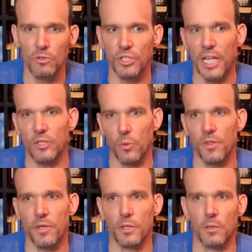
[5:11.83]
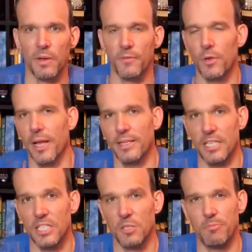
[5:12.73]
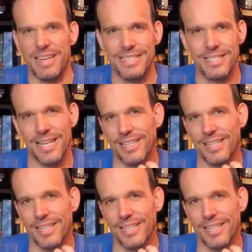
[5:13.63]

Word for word: Stays with you a little bit. If you like that spice,